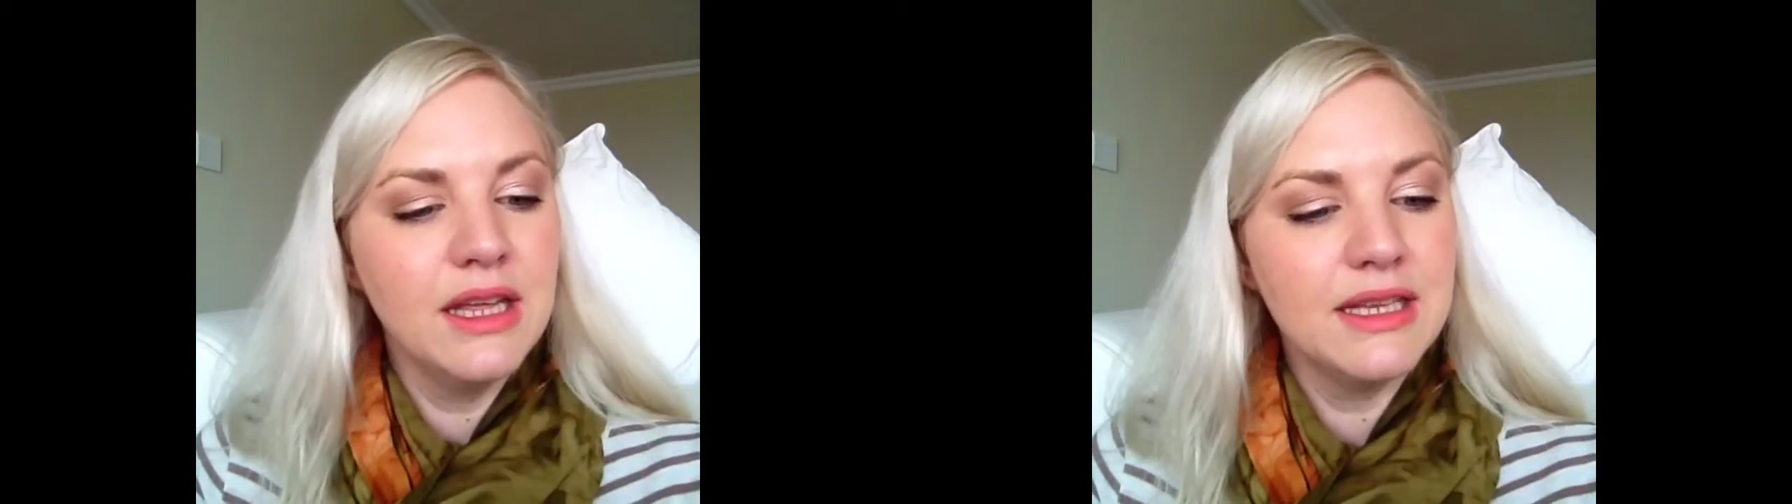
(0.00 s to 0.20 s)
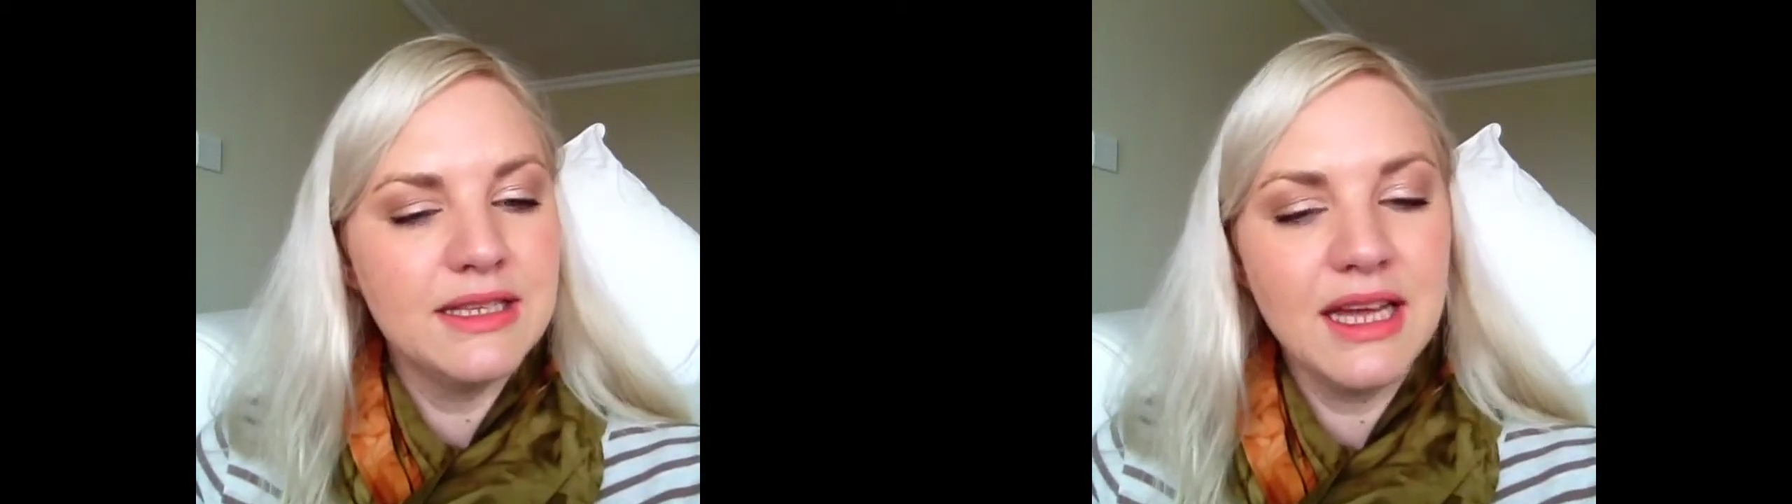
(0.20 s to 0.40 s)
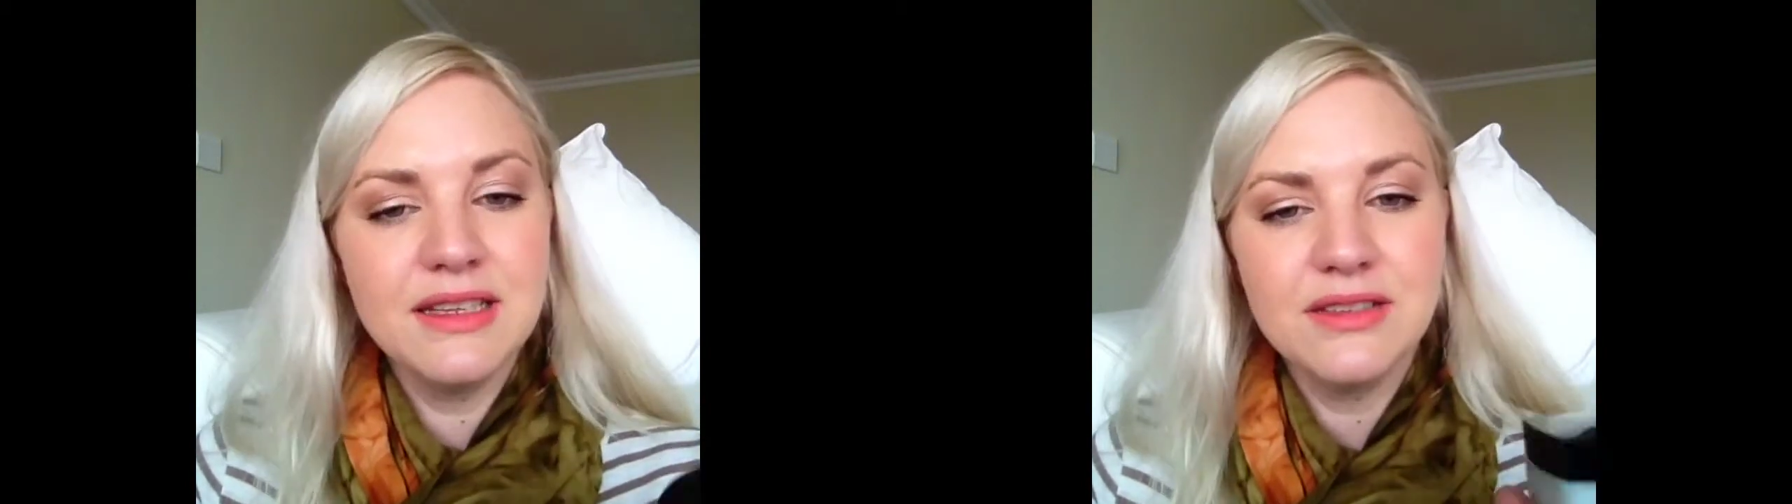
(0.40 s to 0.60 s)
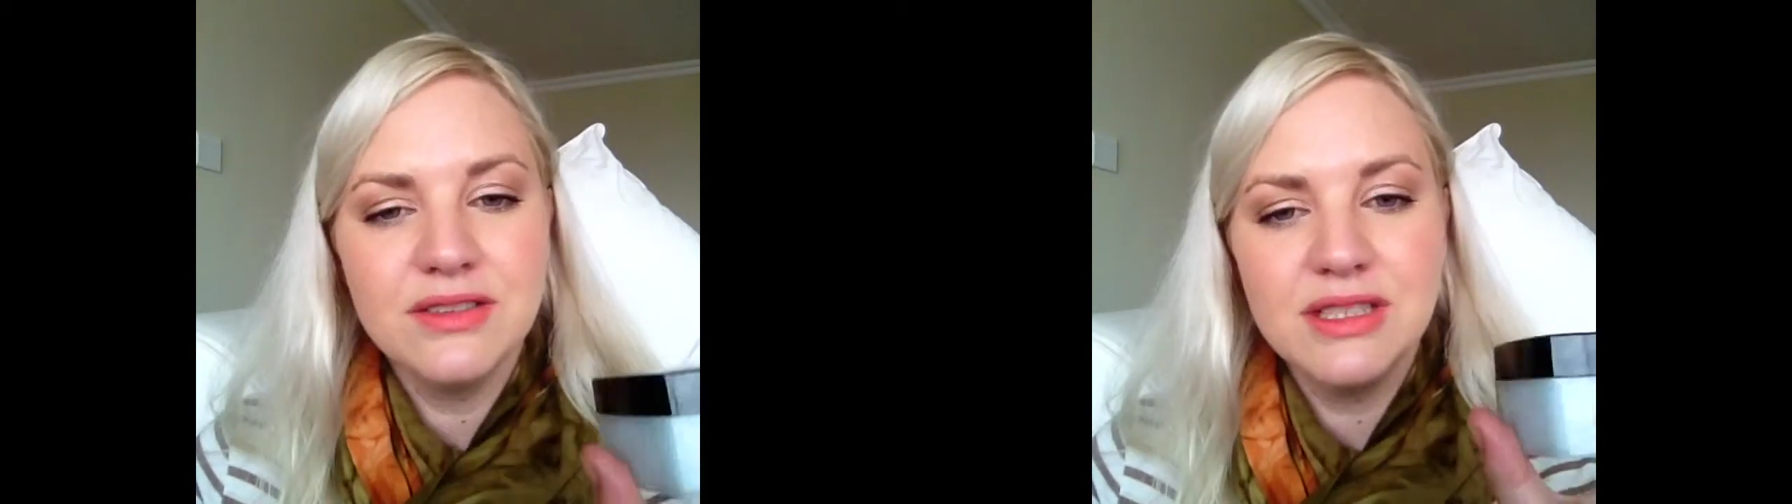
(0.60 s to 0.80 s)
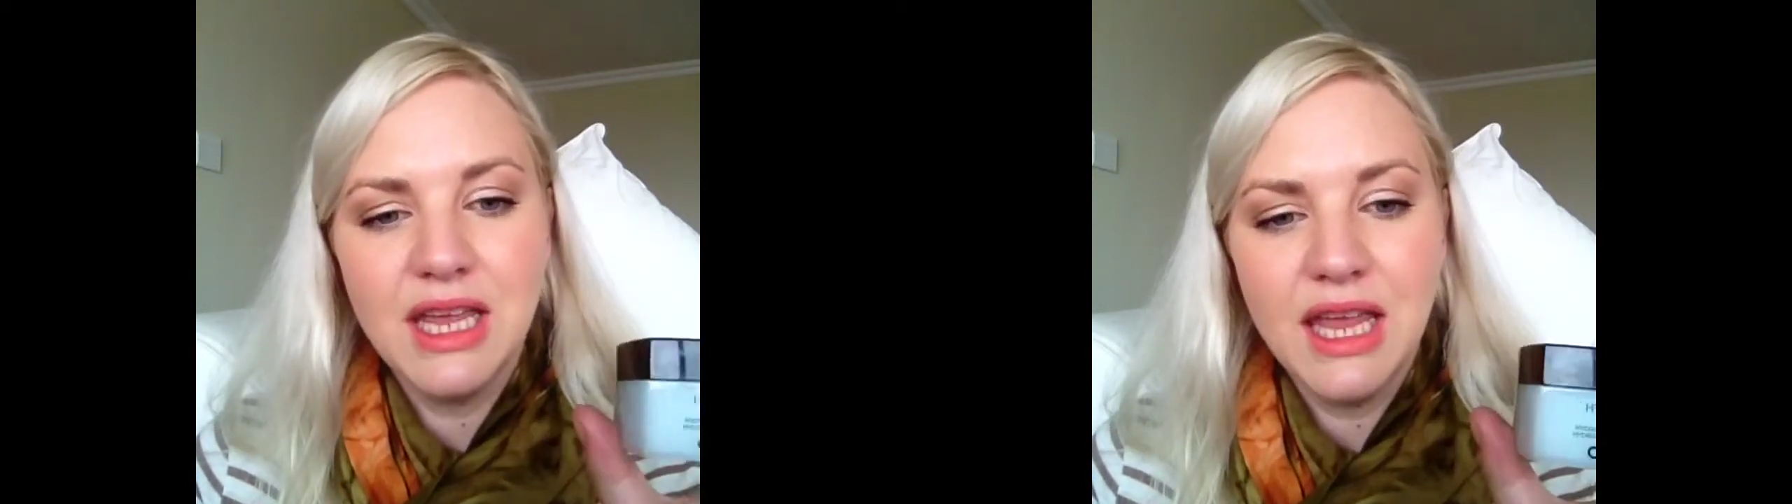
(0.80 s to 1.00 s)
It does
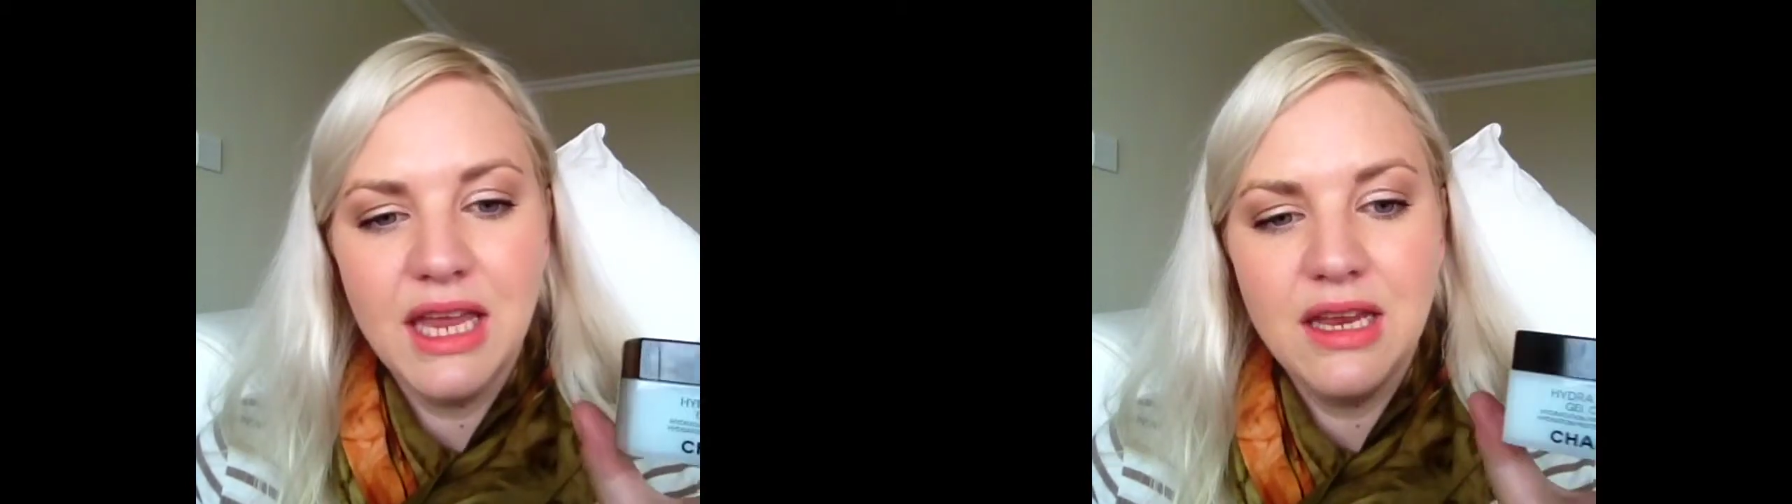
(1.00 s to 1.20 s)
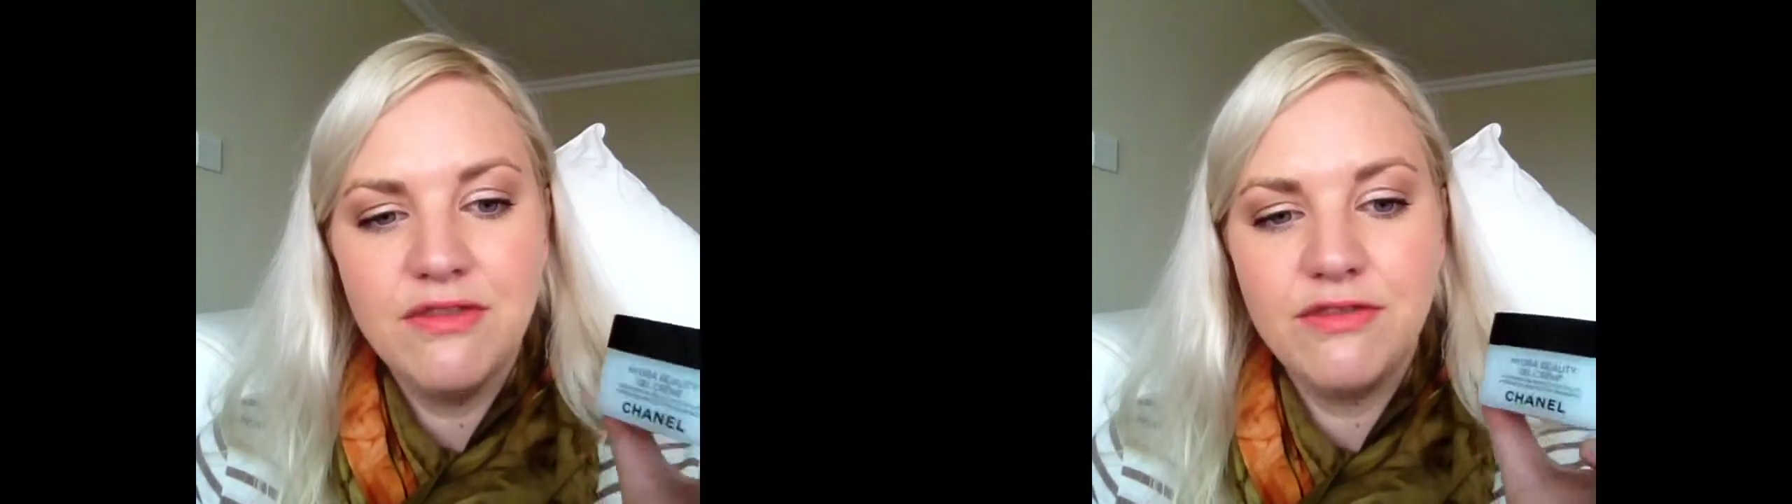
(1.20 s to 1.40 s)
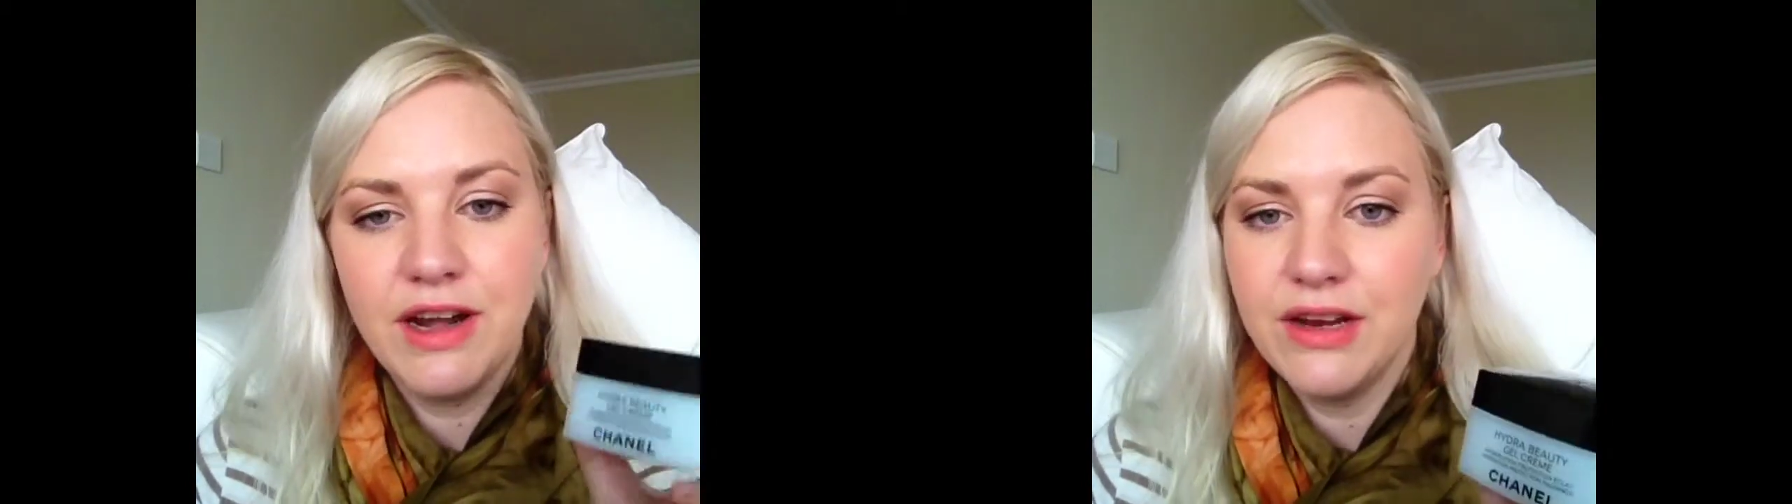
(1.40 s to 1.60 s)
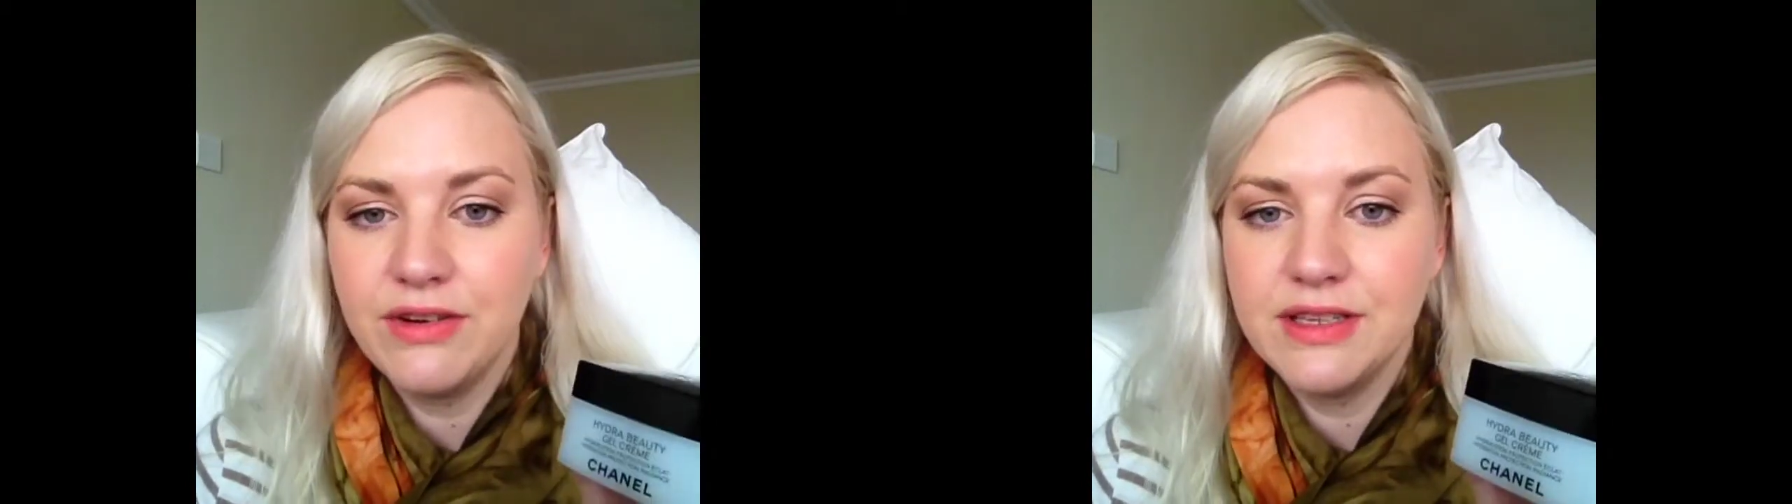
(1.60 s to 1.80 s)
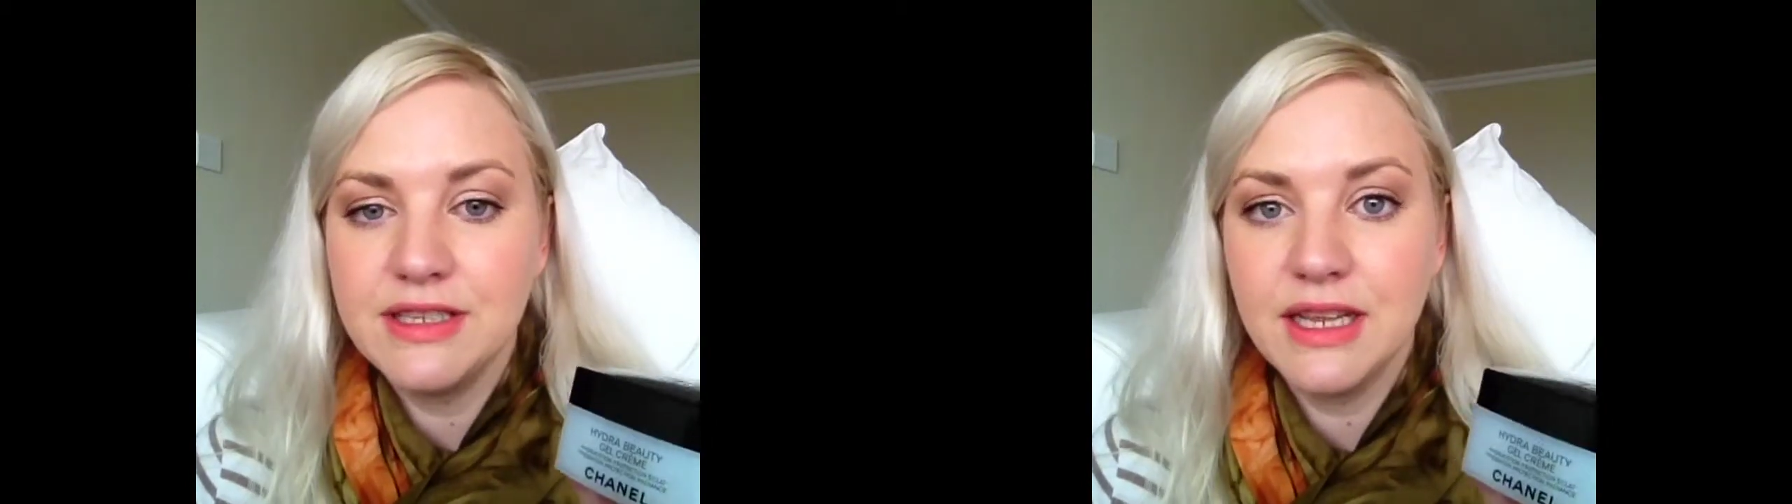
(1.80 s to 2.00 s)
contain fragrance